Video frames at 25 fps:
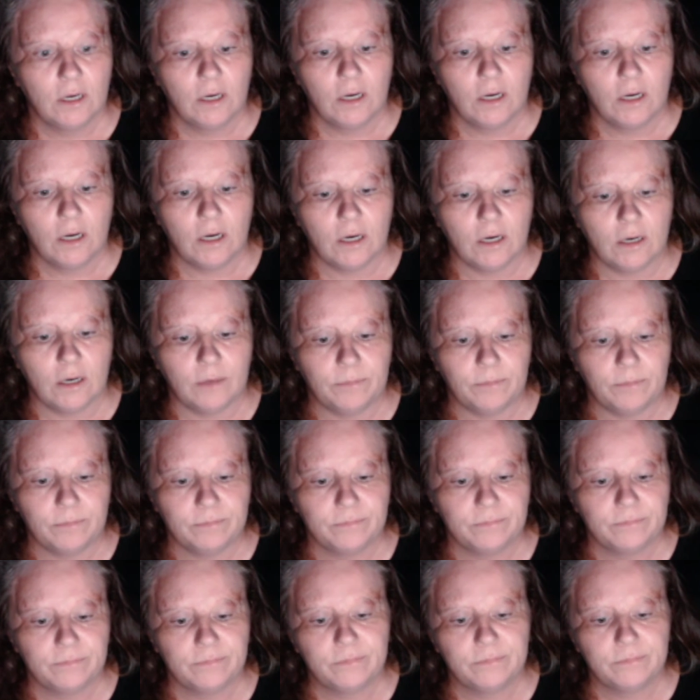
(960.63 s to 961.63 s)

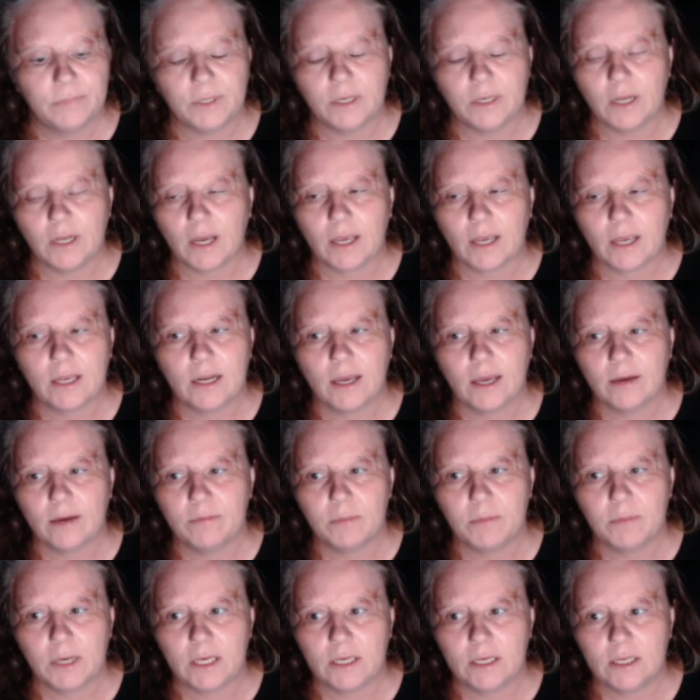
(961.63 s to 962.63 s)
But I can have
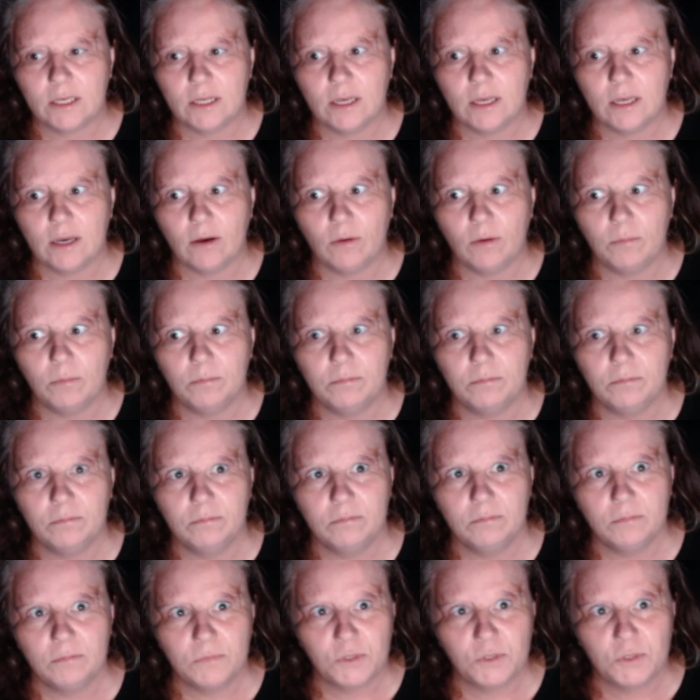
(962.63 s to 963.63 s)
my kid help
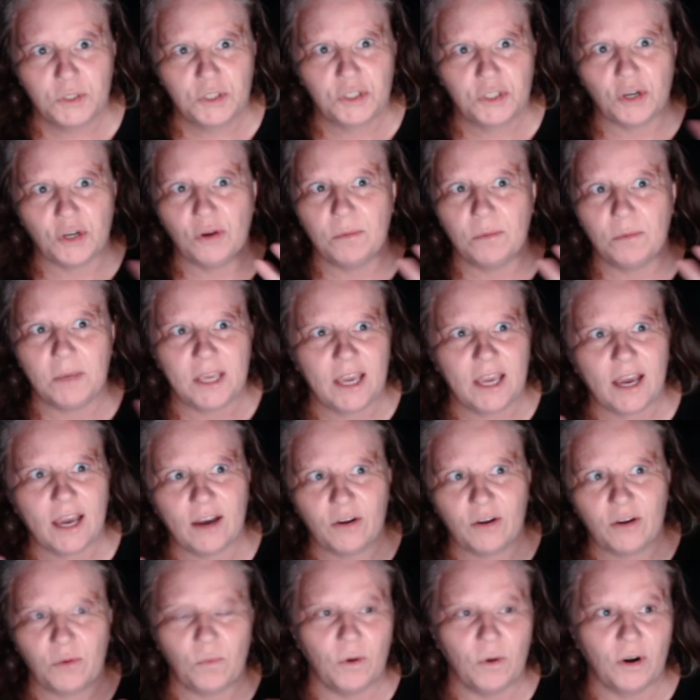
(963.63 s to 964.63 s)
show me how
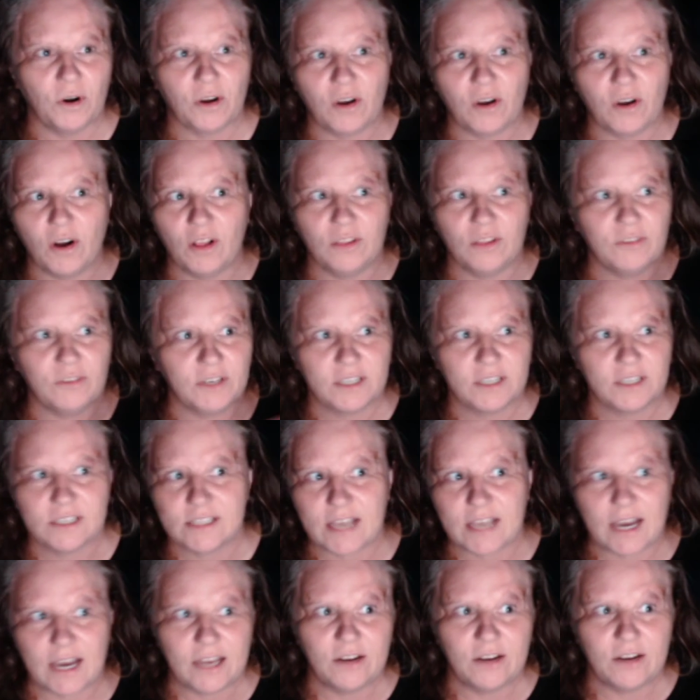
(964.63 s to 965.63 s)
to work all of it, because
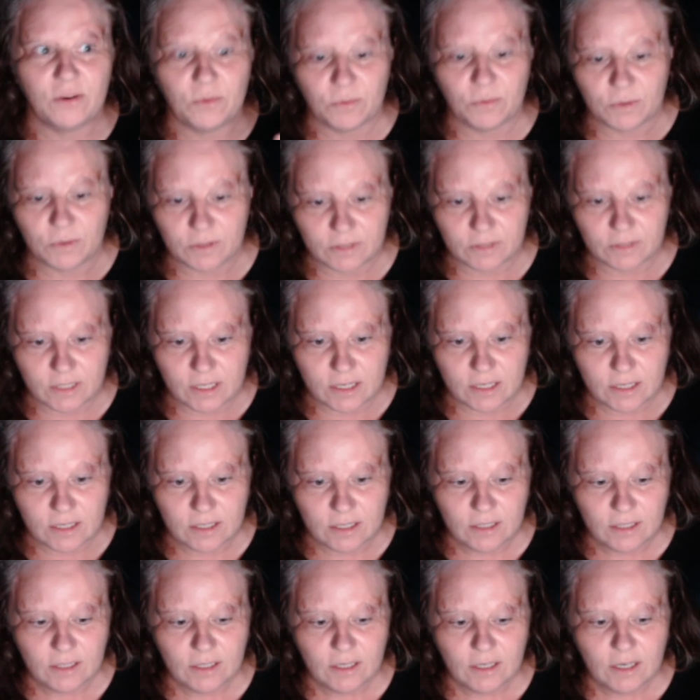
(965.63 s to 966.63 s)
I don't really,
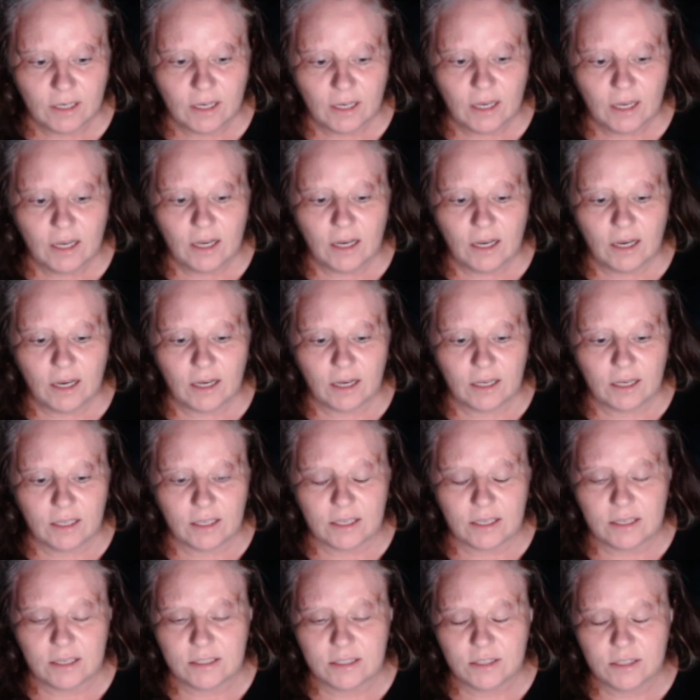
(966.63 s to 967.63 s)

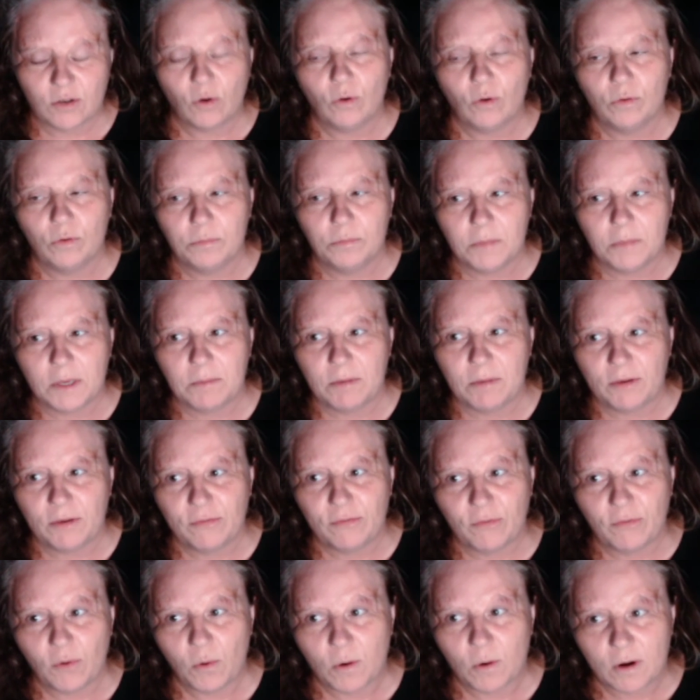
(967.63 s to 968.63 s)
he's told me
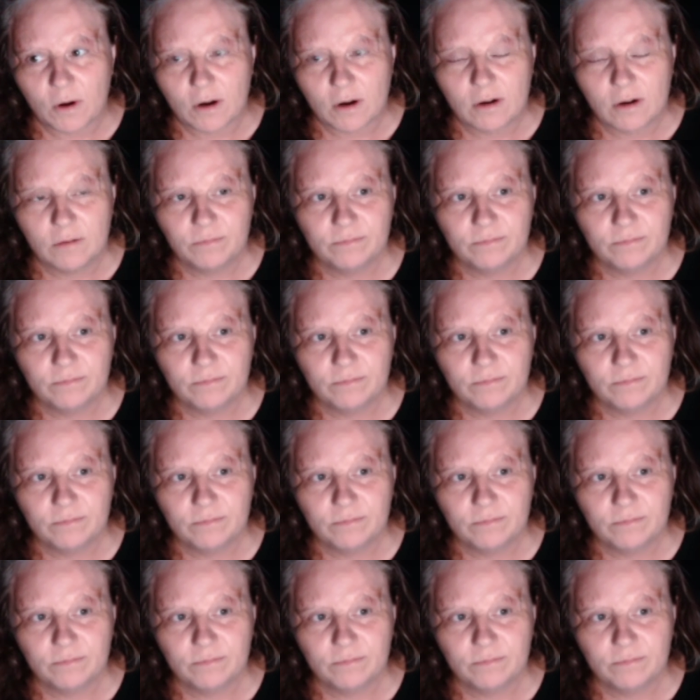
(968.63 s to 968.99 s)
before,